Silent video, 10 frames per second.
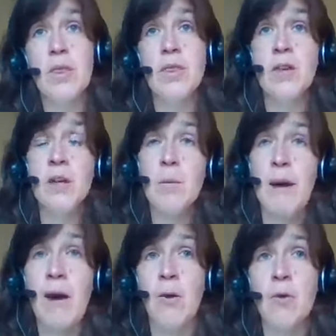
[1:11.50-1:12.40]
think
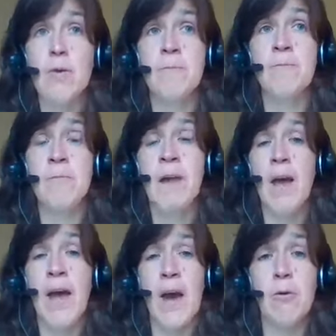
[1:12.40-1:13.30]
about
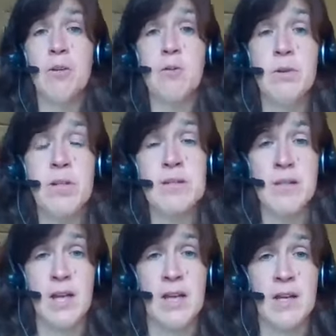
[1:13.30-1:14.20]
how you can
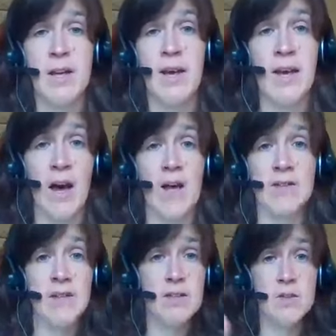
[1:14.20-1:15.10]
take
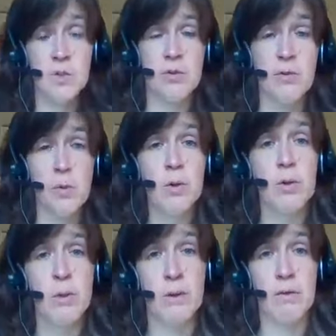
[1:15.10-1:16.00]
chaos and sort of
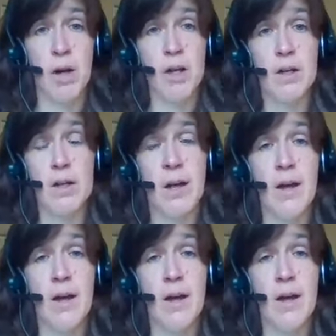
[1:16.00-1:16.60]
order it, right?